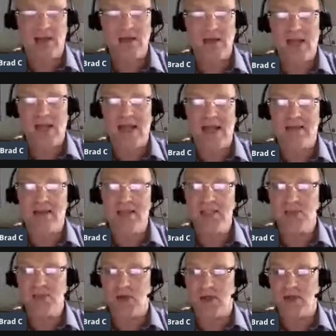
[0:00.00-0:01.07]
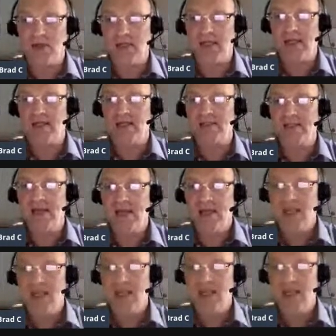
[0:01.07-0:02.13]
And this one is
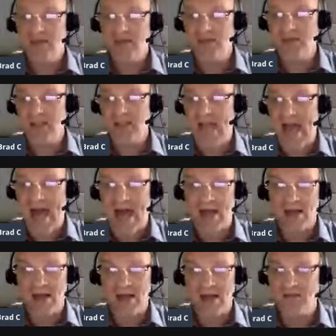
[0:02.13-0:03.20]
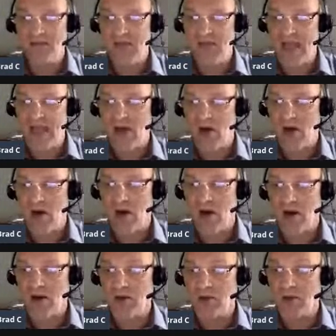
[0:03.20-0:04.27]
if they
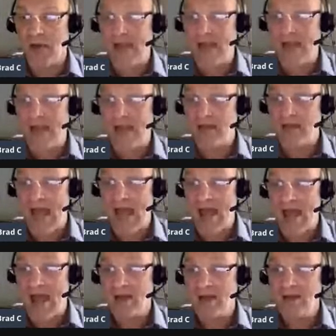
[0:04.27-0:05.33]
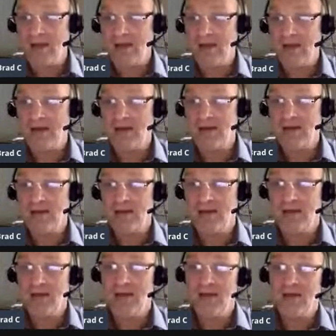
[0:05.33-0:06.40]
are greater than
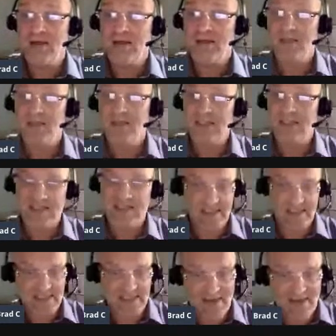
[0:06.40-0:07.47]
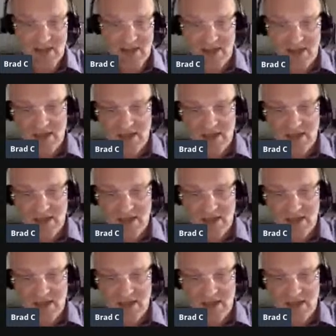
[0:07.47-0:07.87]
7,